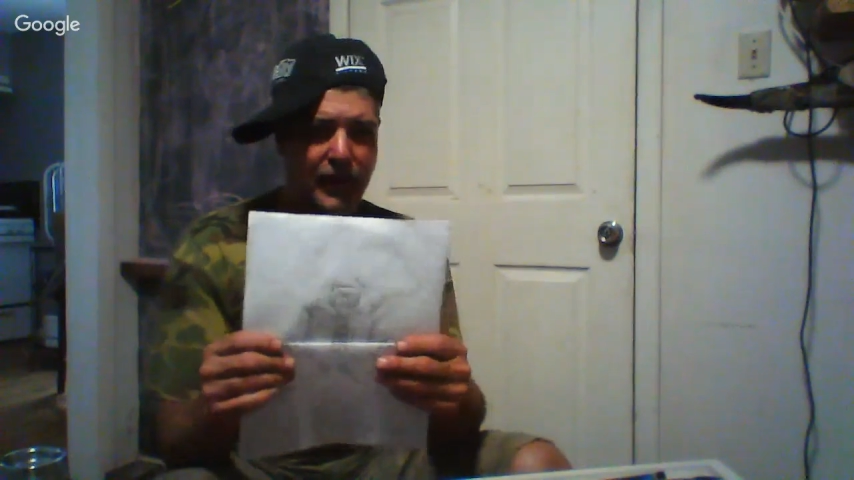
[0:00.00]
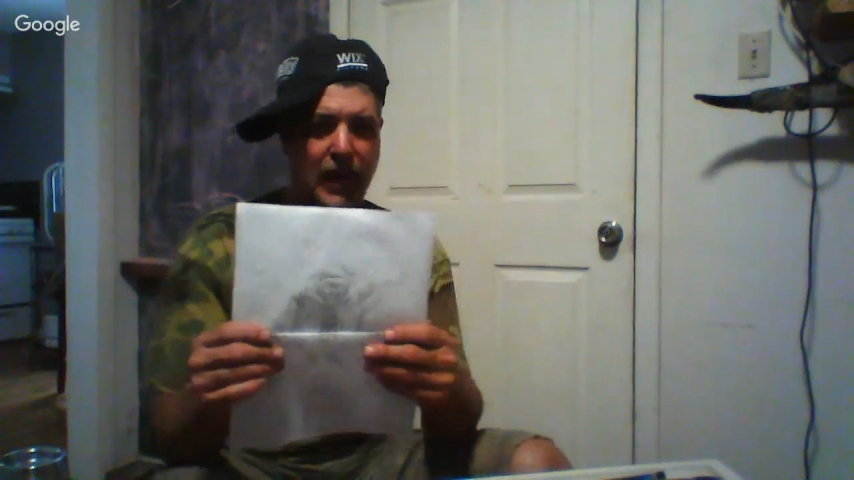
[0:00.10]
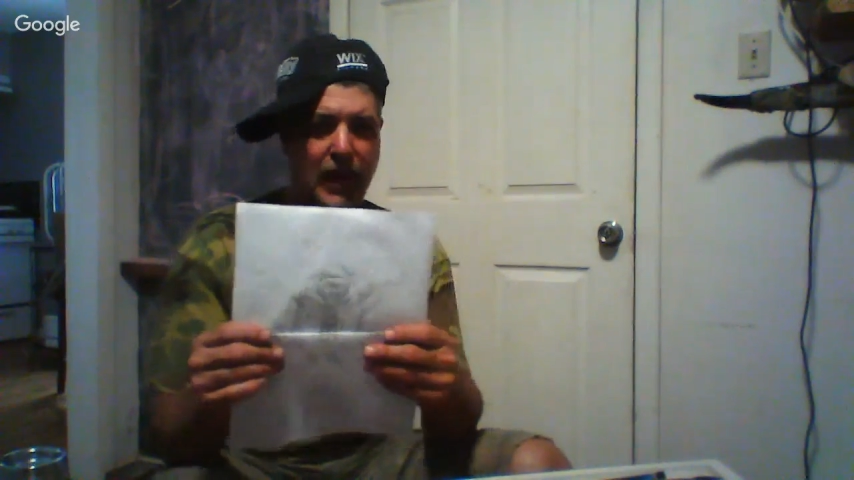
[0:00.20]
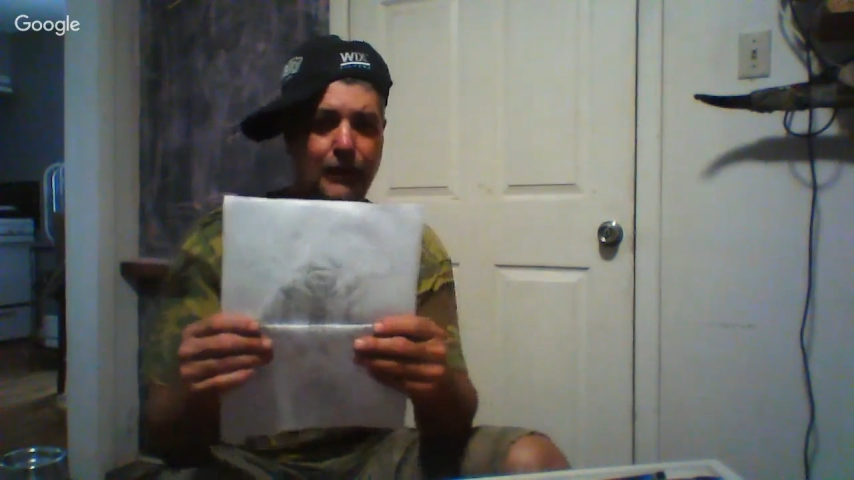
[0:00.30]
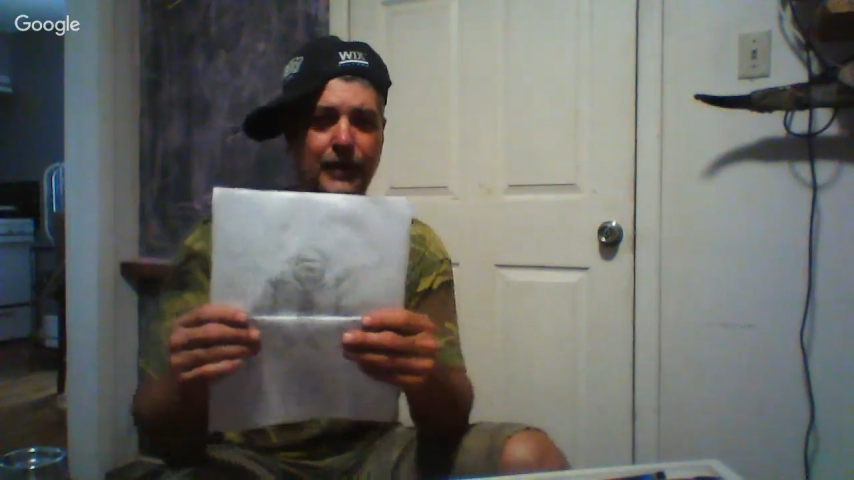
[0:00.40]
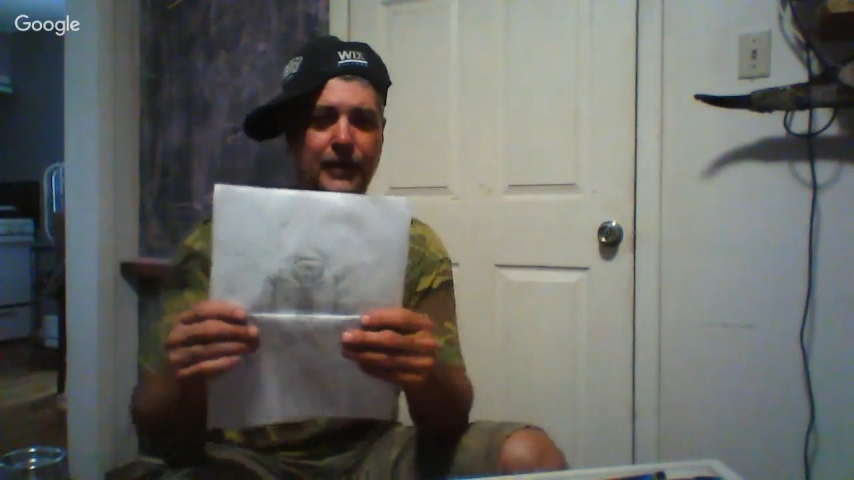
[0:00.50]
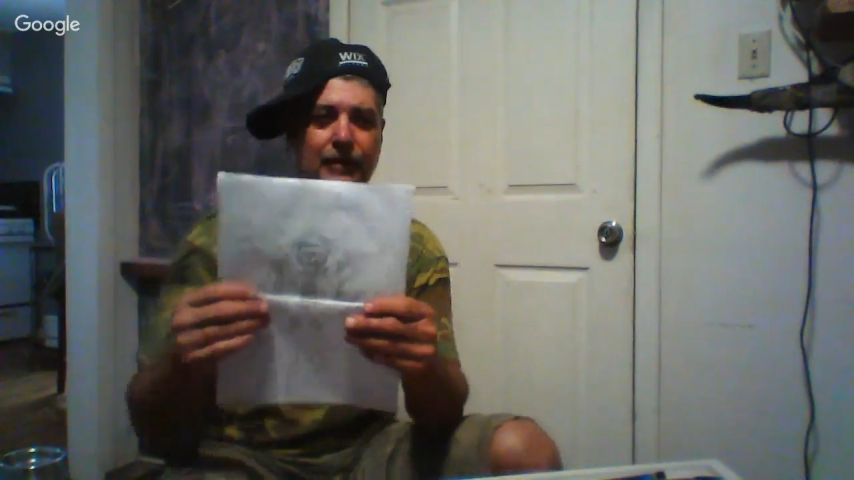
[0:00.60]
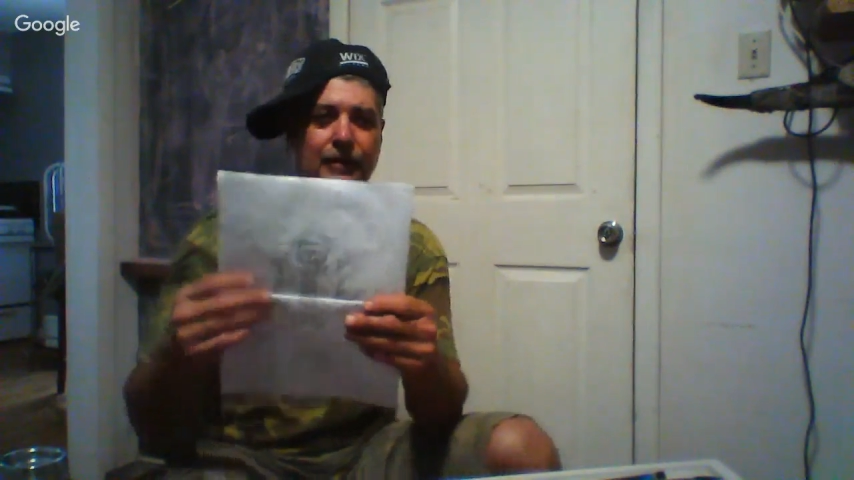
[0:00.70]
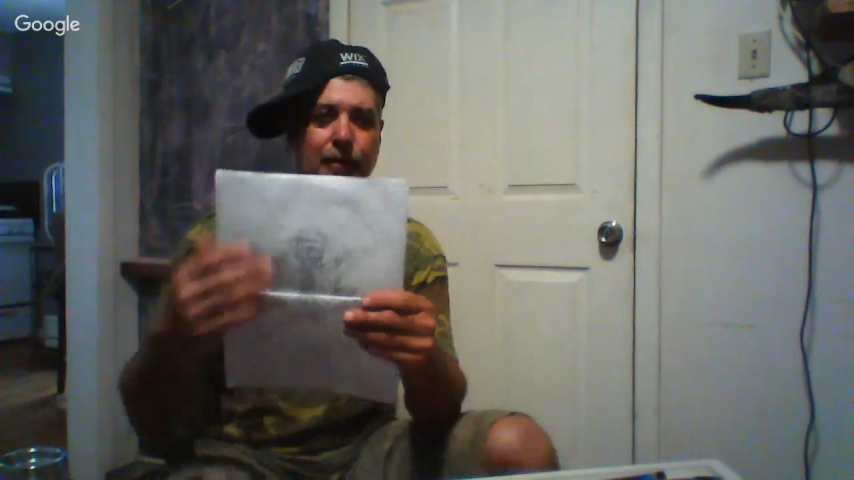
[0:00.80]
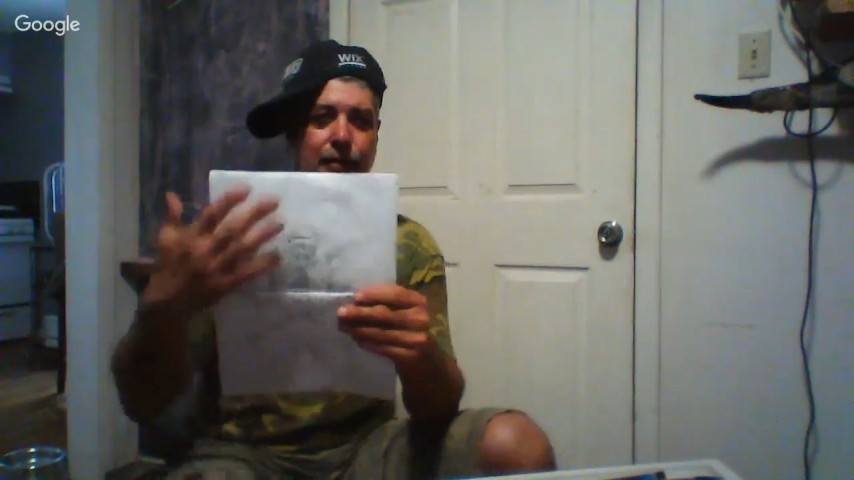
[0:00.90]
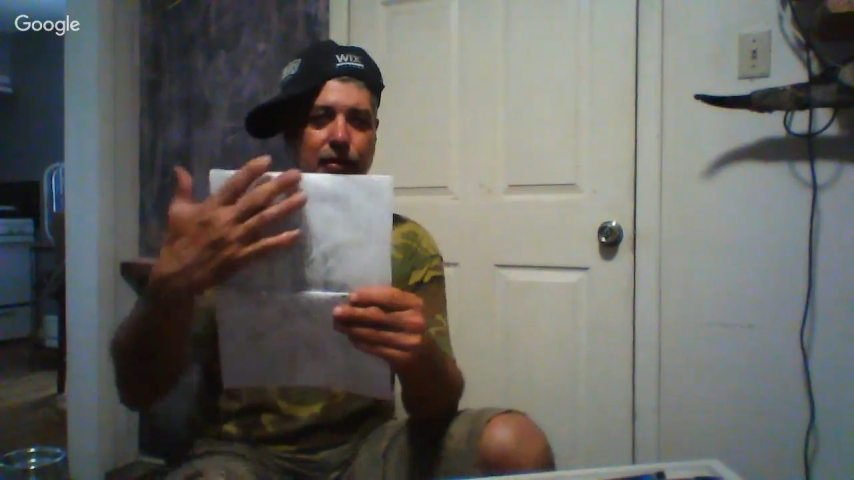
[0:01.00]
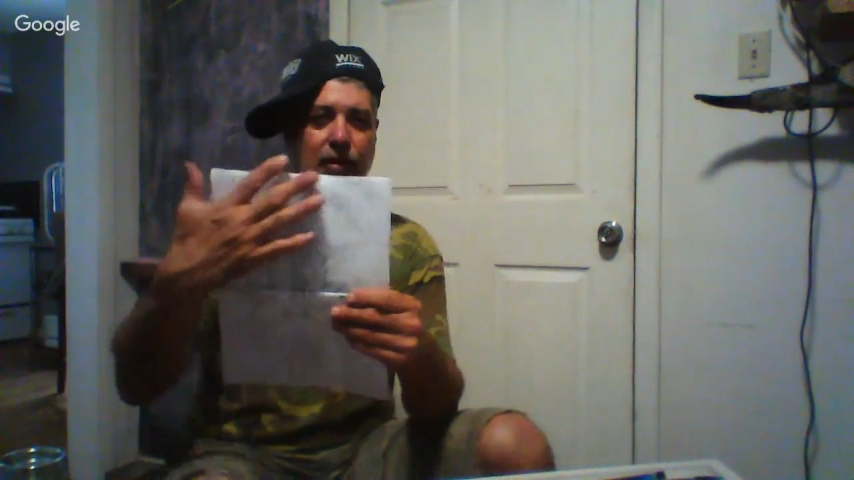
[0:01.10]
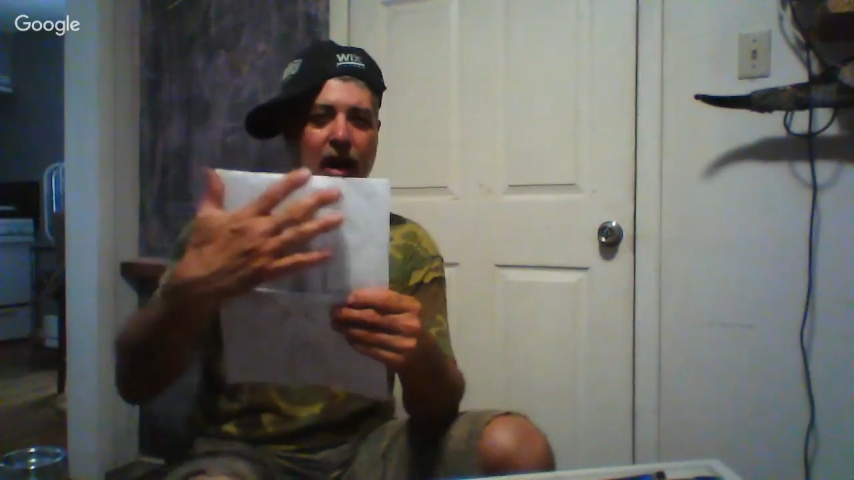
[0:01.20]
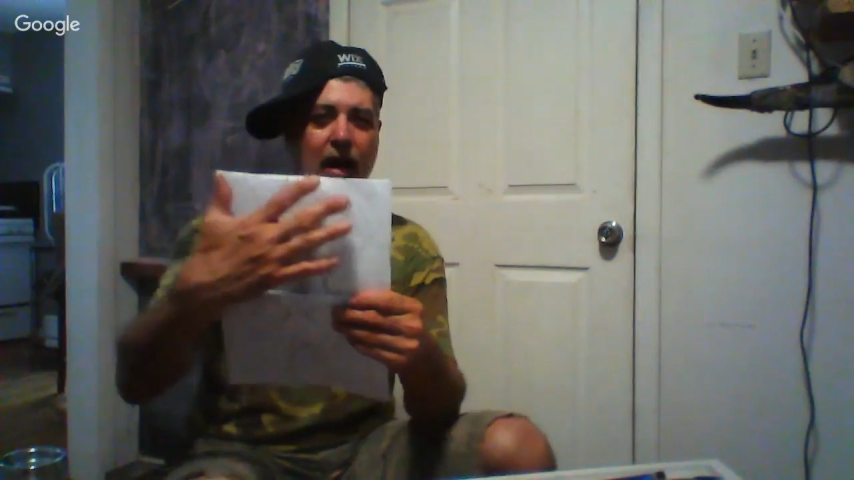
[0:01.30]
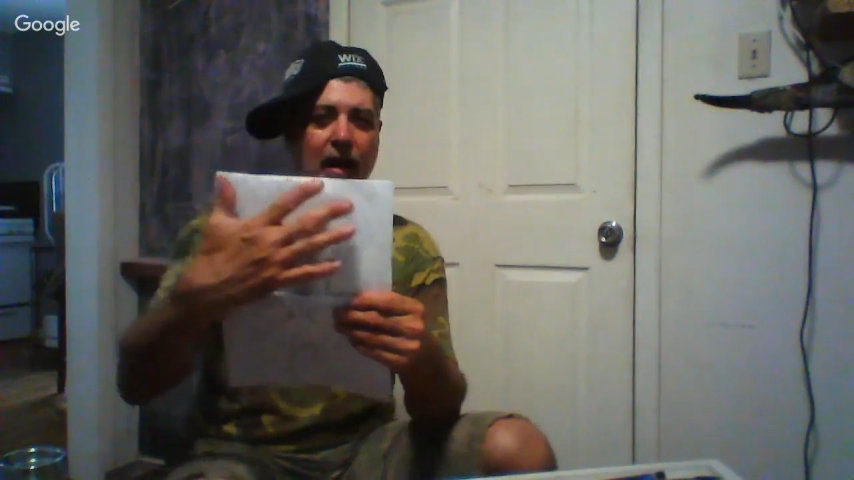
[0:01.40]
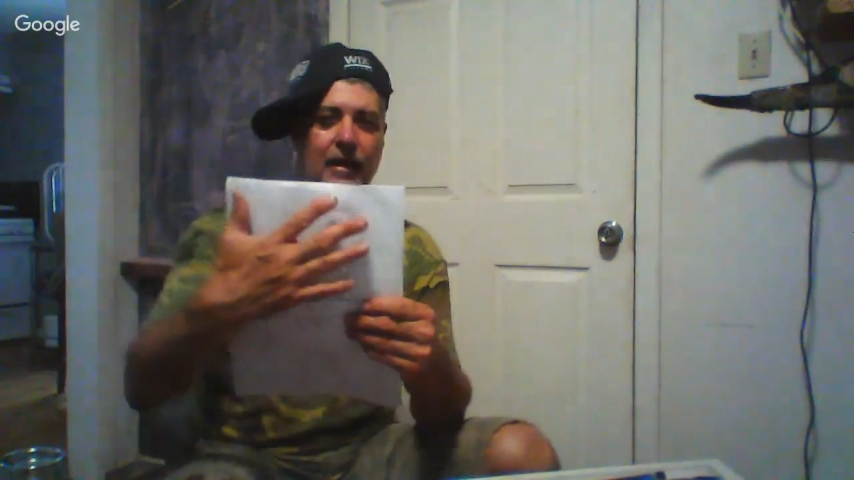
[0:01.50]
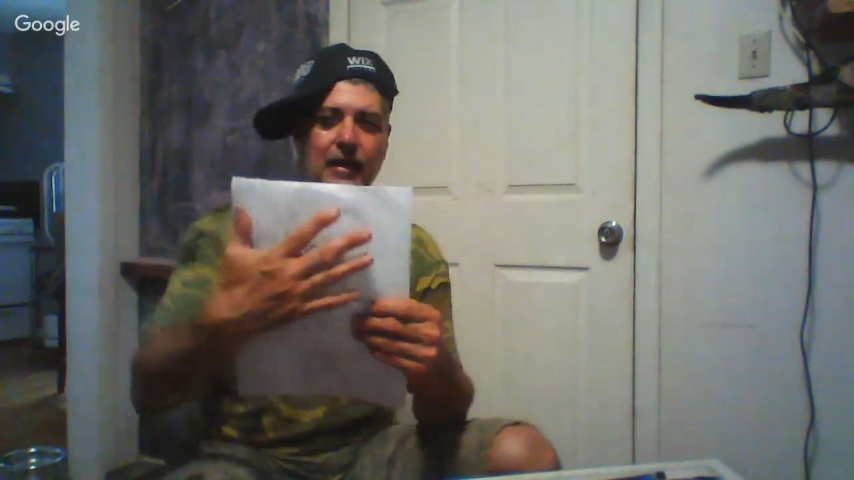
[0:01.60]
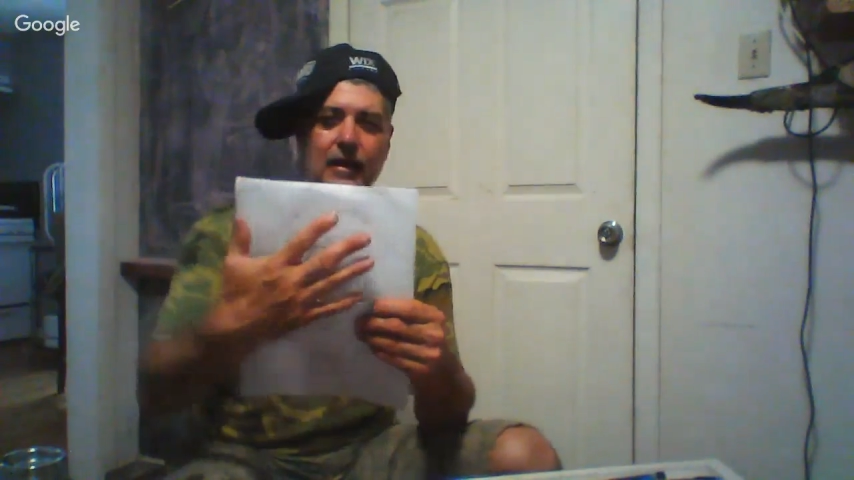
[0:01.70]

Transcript: comic, and there was a lot